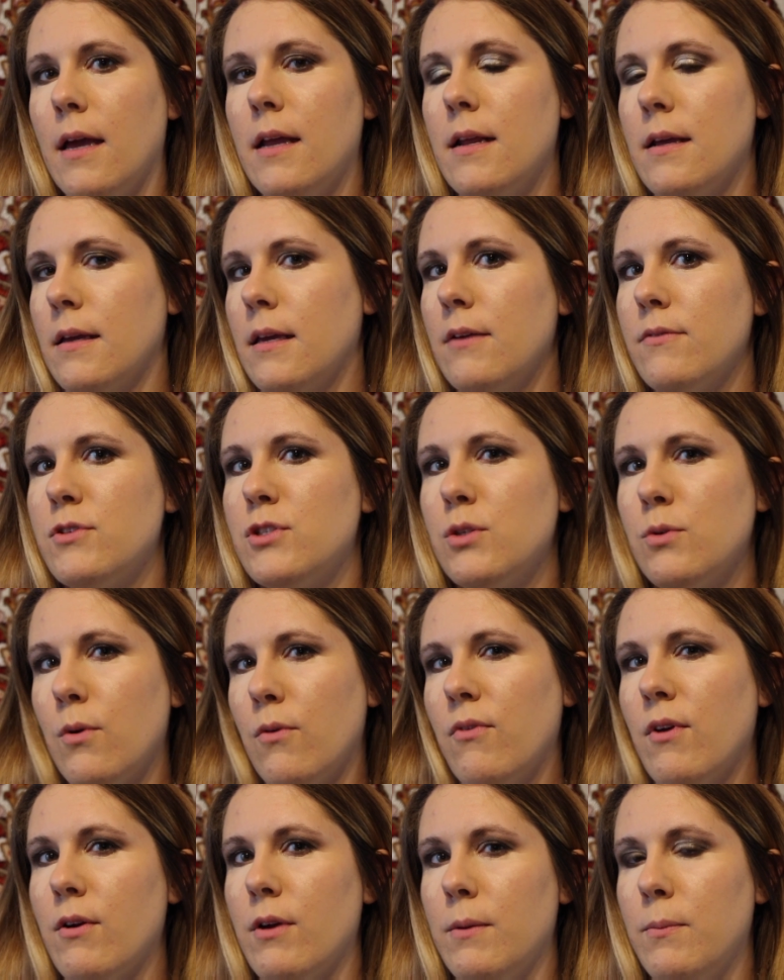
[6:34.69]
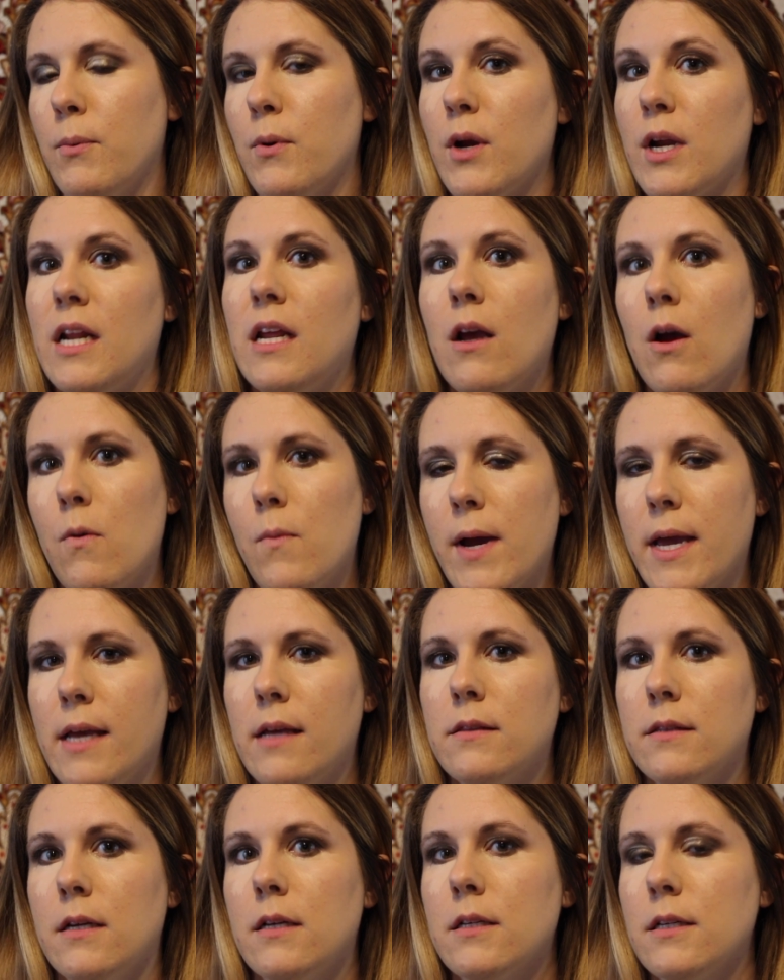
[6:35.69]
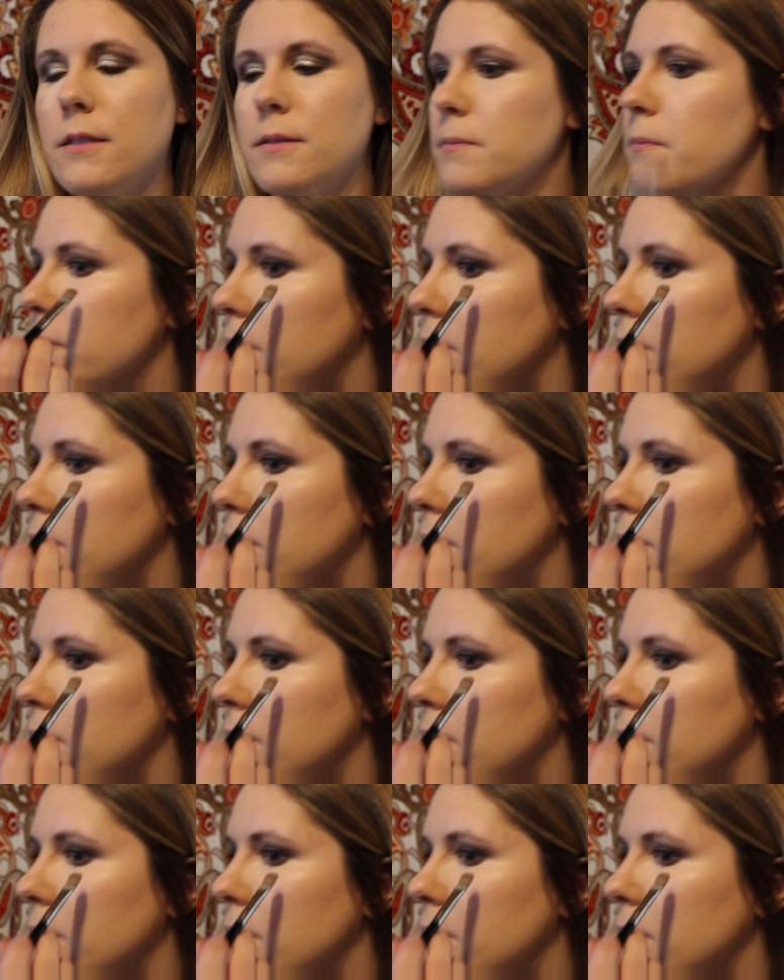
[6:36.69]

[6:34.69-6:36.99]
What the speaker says: and it gives you a very pretty awake look.